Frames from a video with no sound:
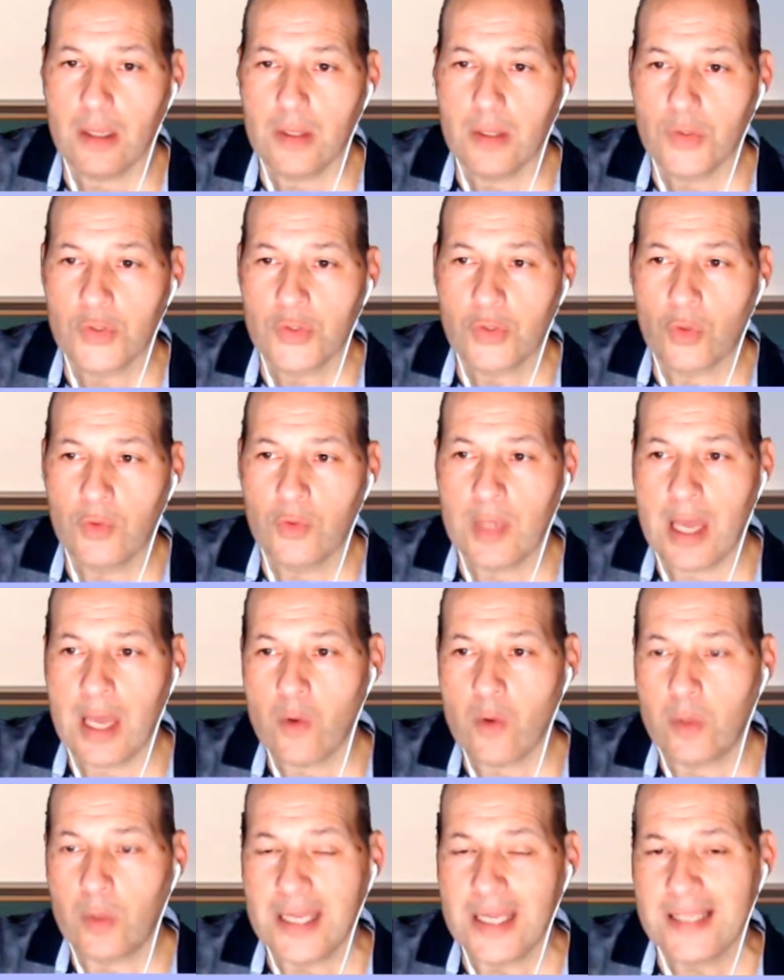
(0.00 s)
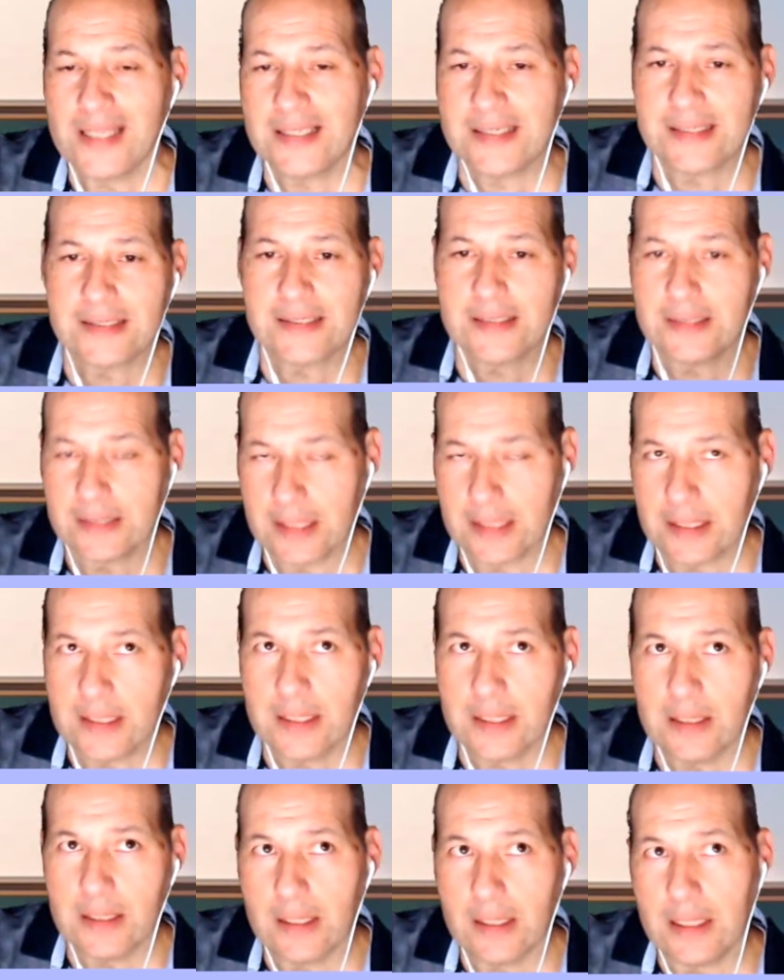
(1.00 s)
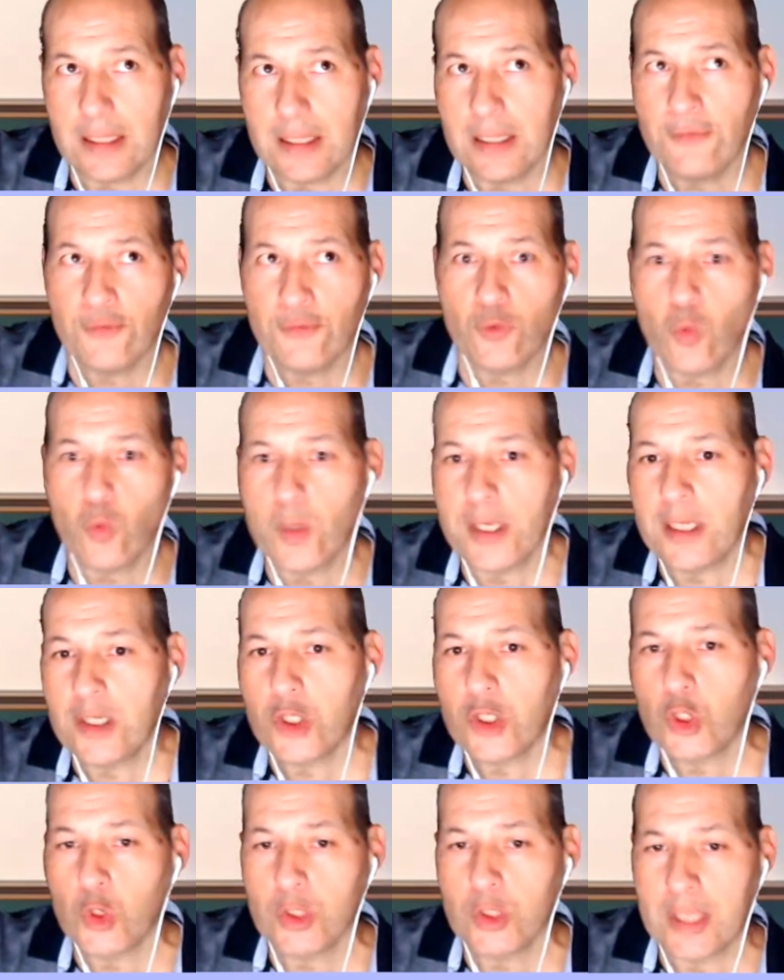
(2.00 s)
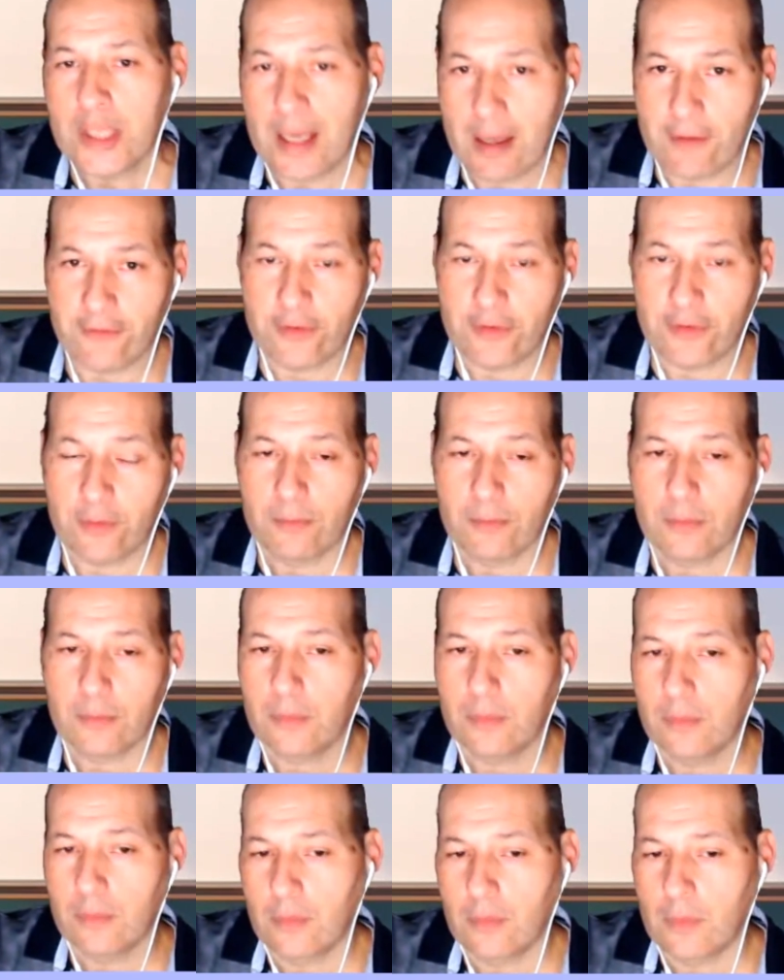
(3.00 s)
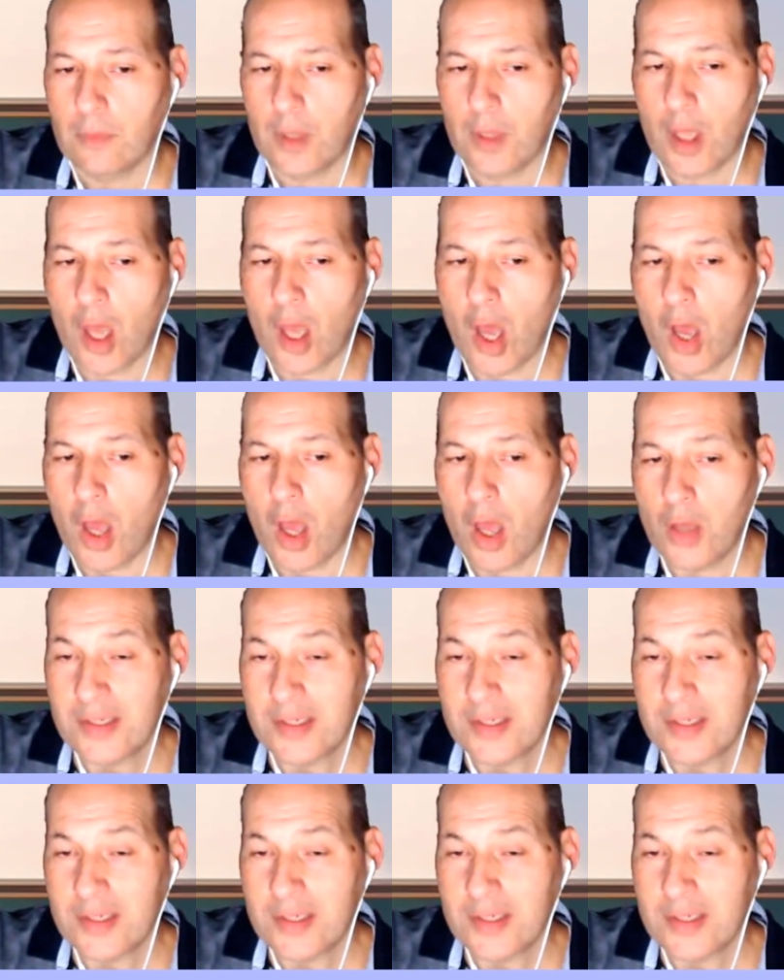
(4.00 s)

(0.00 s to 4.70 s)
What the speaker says: So now let's see if we could have a